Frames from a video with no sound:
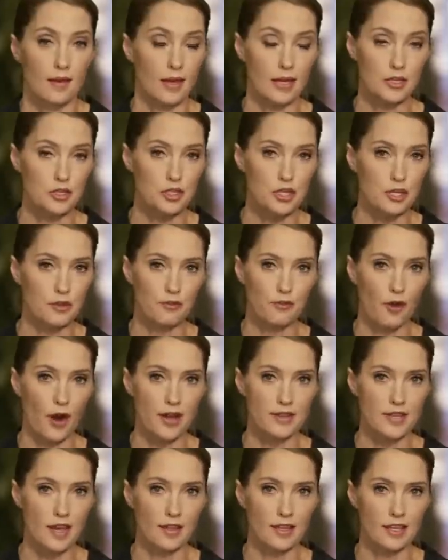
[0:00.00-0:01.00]
And Chief
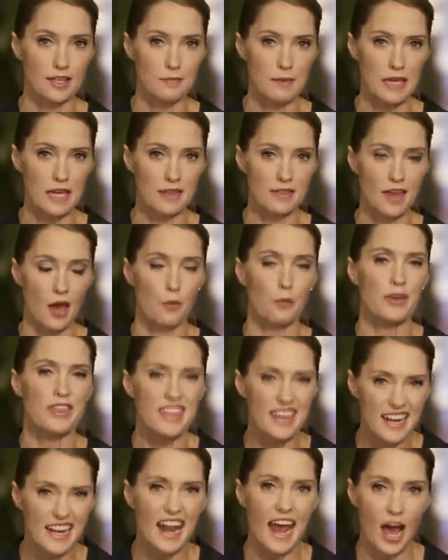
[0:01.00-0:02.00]
Fry telling me that
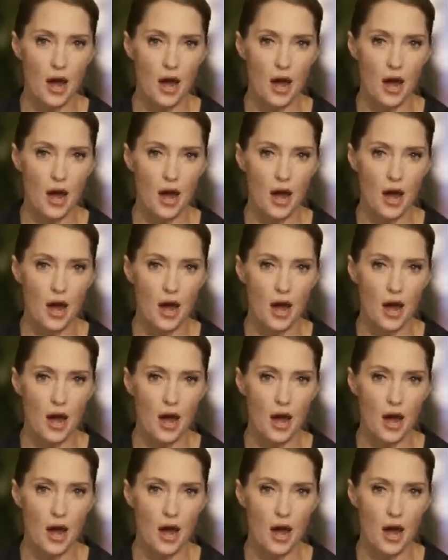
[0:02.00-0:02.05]
within an